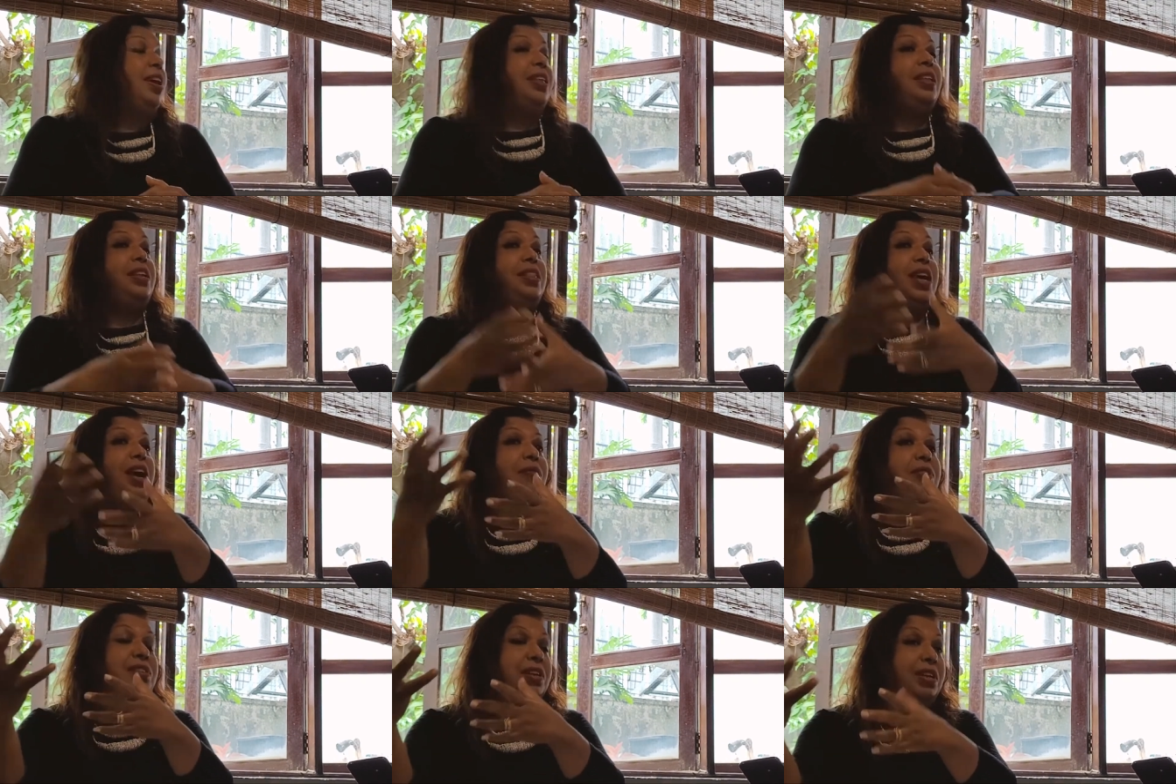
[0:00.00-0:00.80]
then
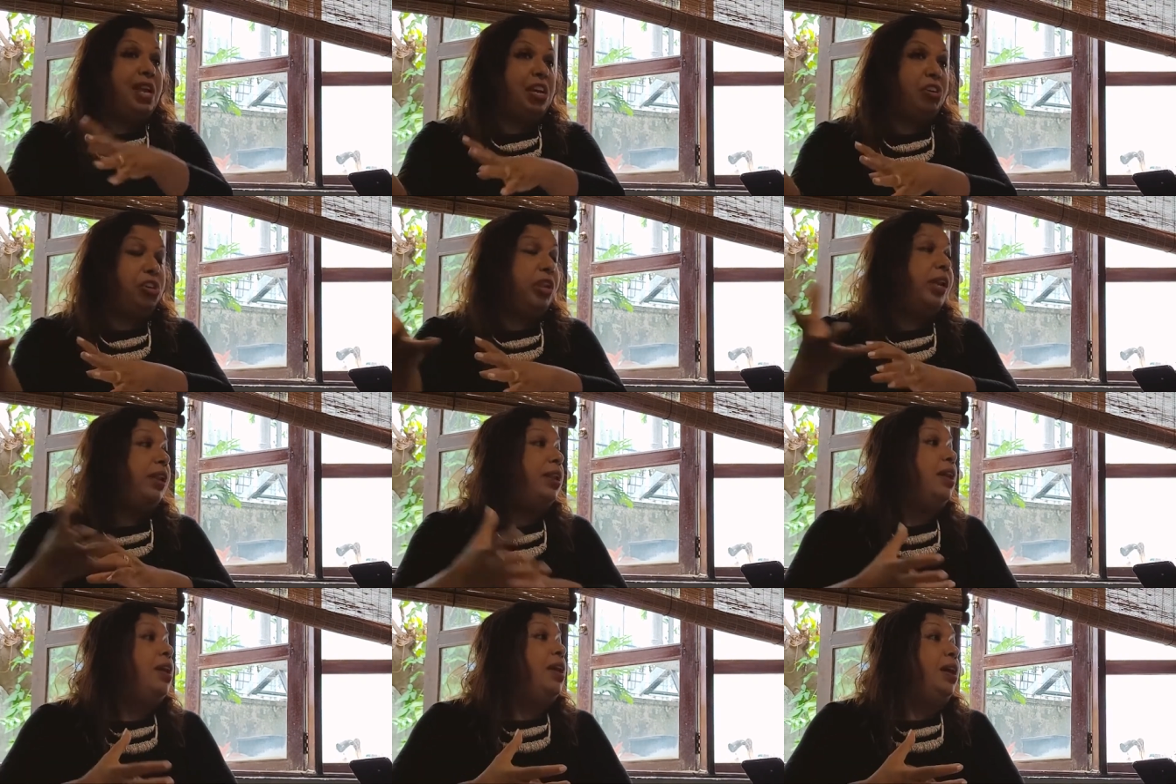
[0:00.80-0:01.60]
there was a national
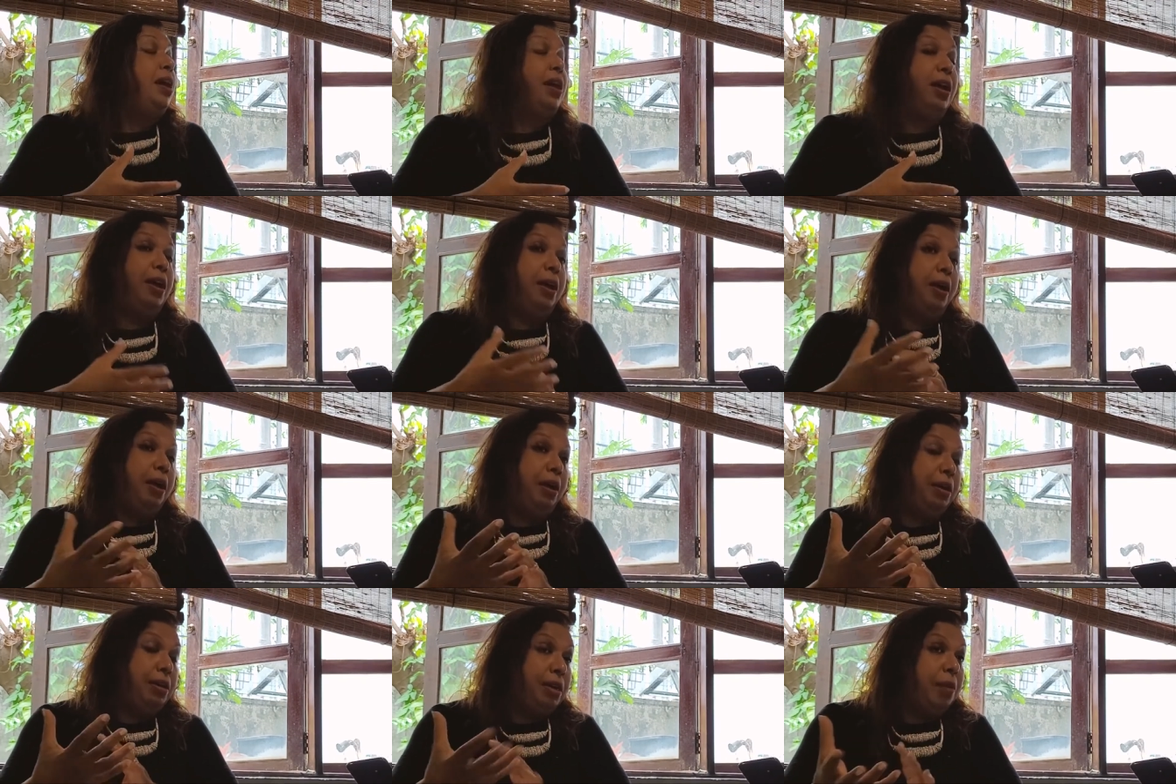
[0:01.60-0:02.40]

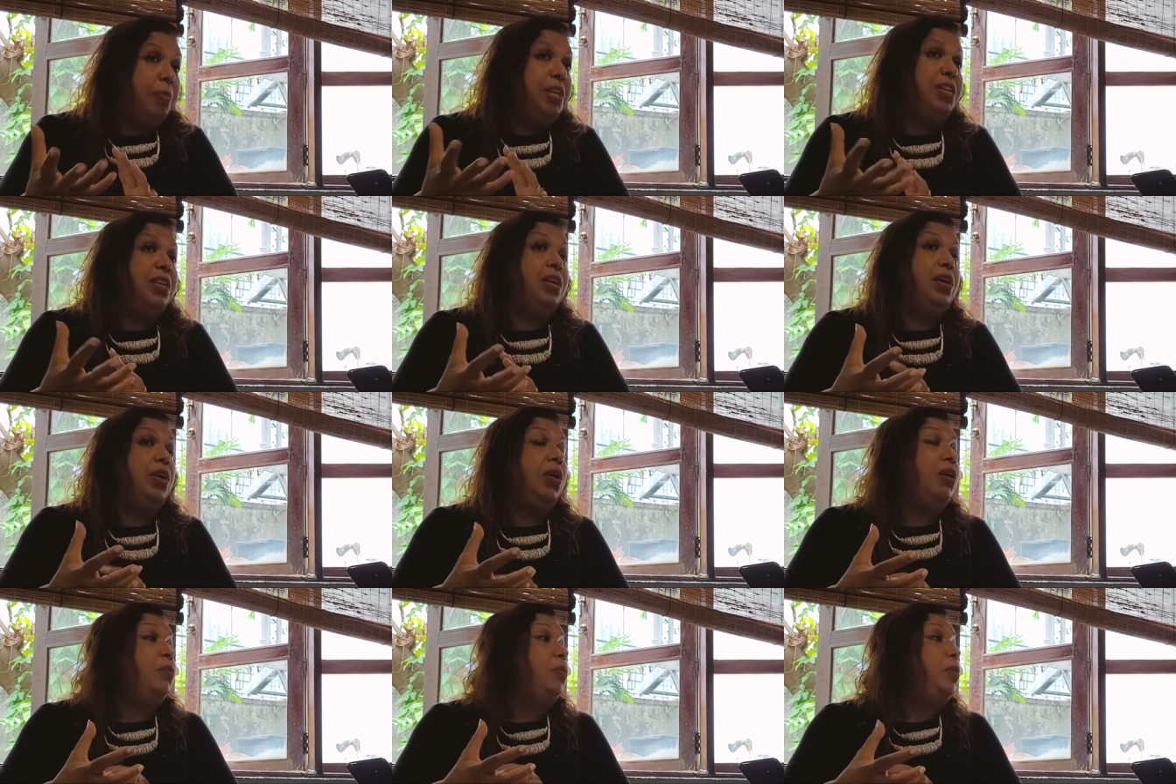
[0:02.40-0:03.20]
uh, committee
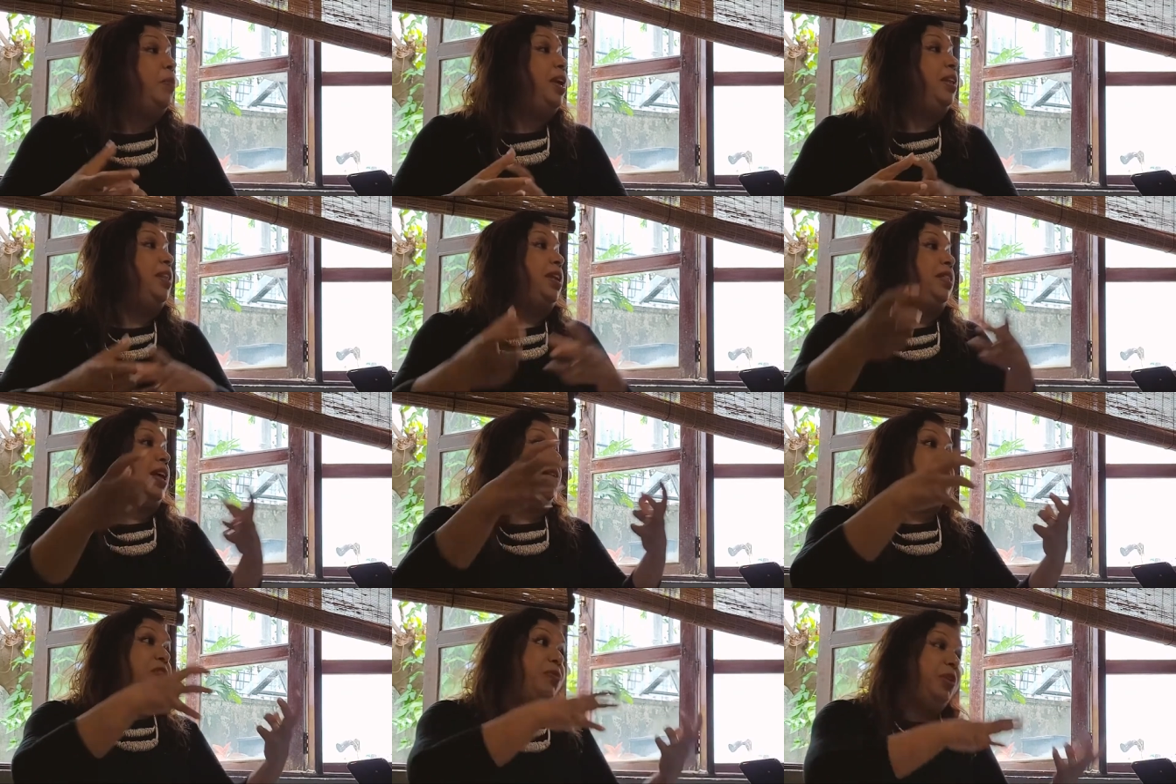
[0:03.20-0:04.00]
on women, then
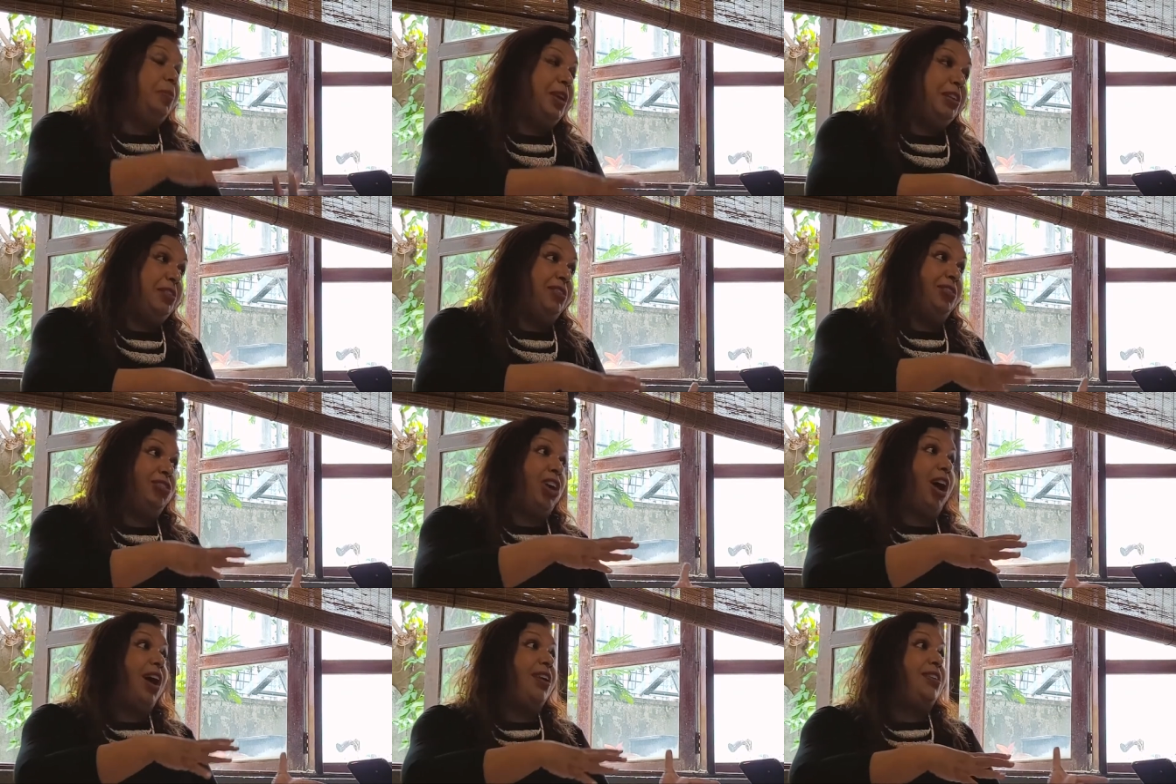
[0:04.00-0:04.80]
there was a women's
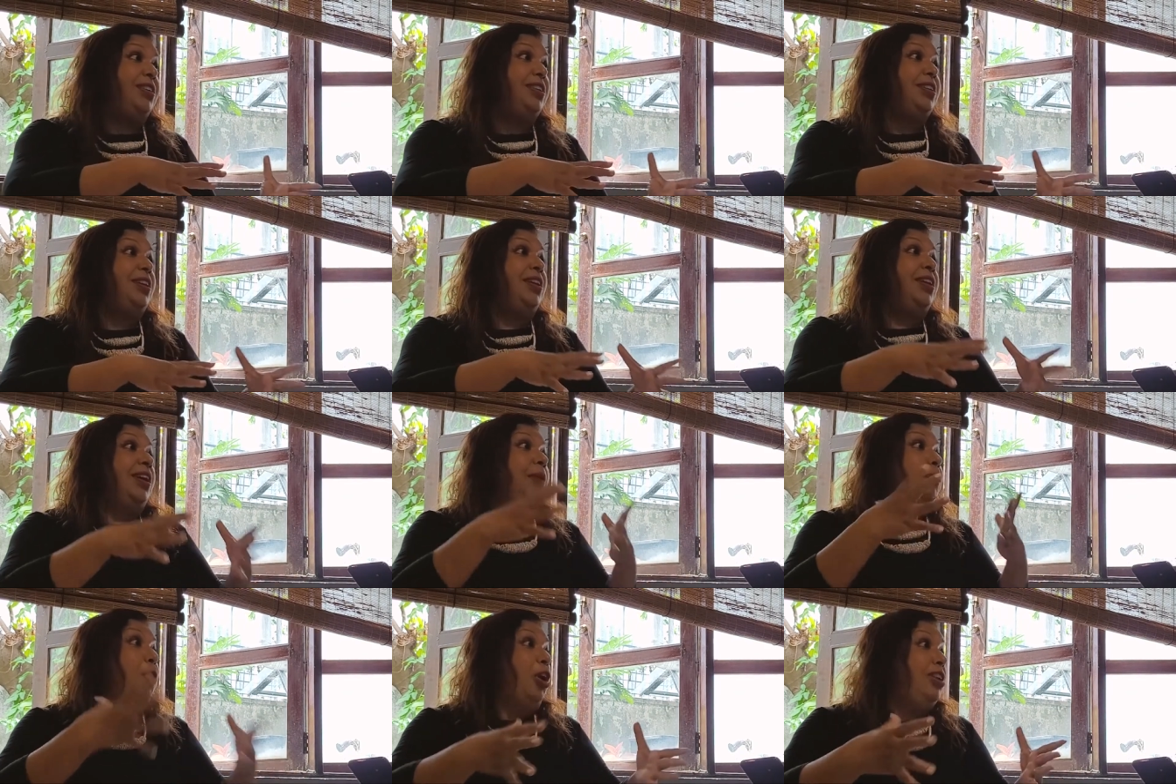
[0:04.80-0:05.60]
charter,
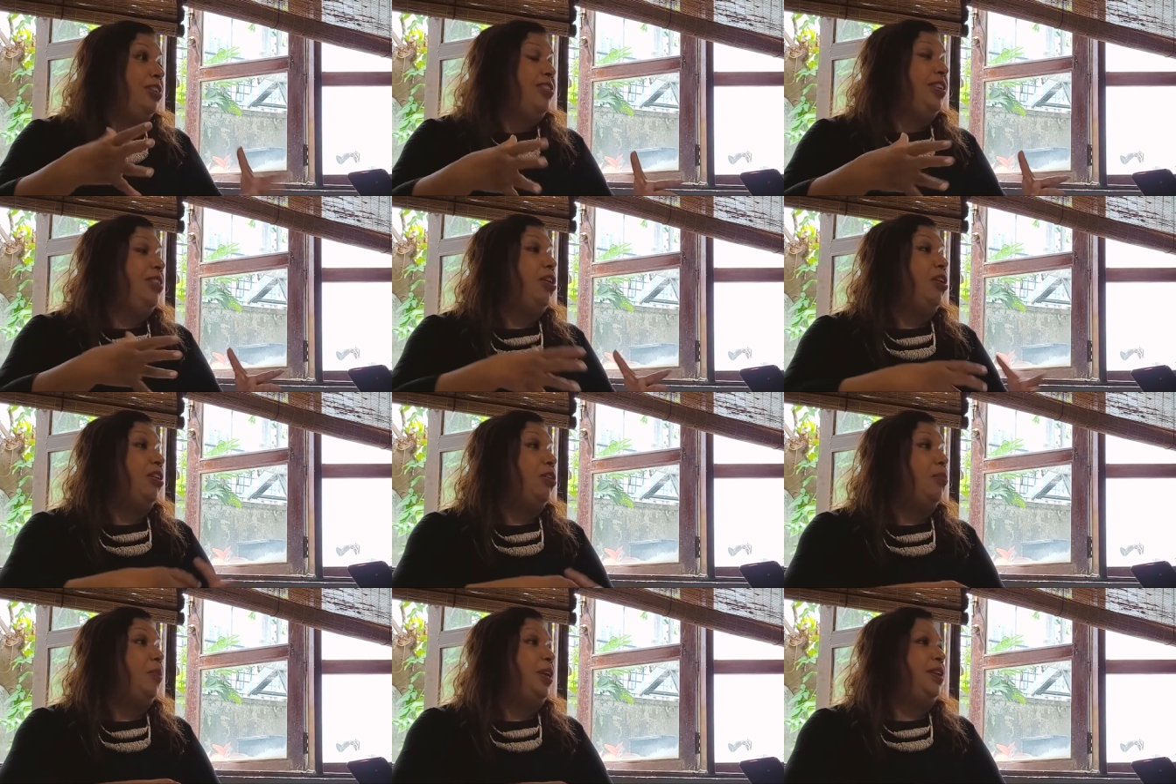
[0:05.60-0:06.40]
a policy
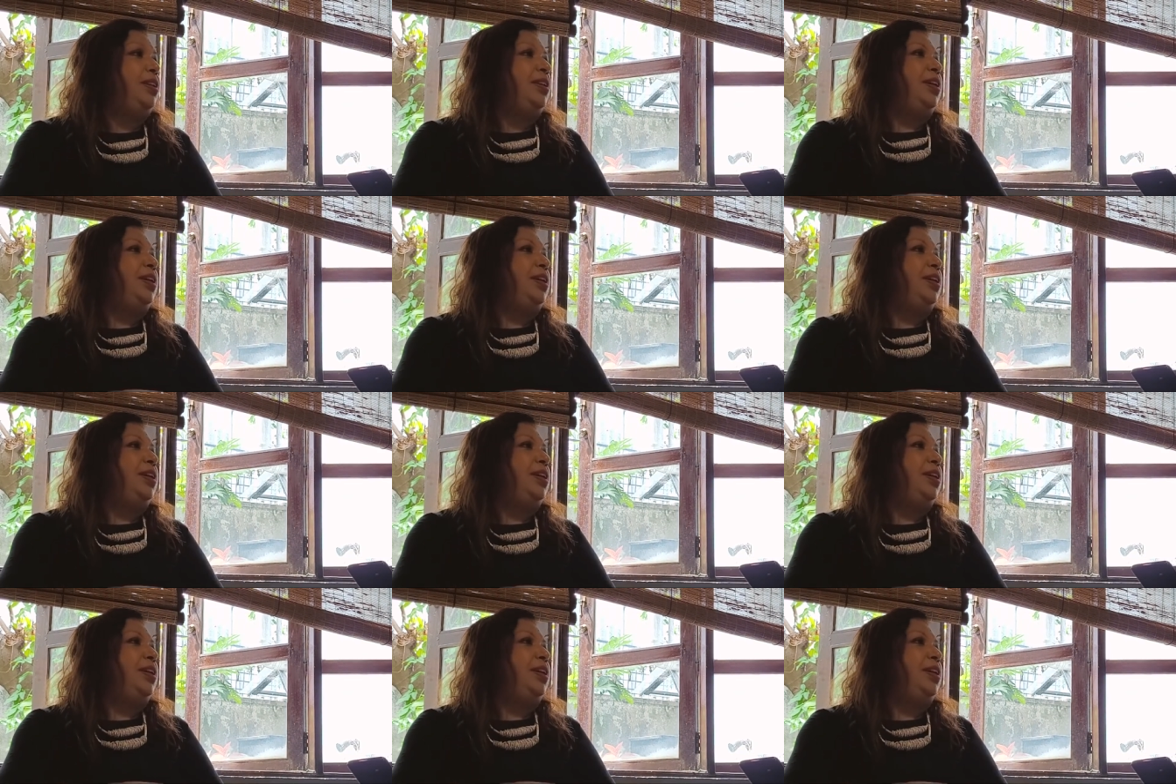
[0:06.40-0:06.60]
document.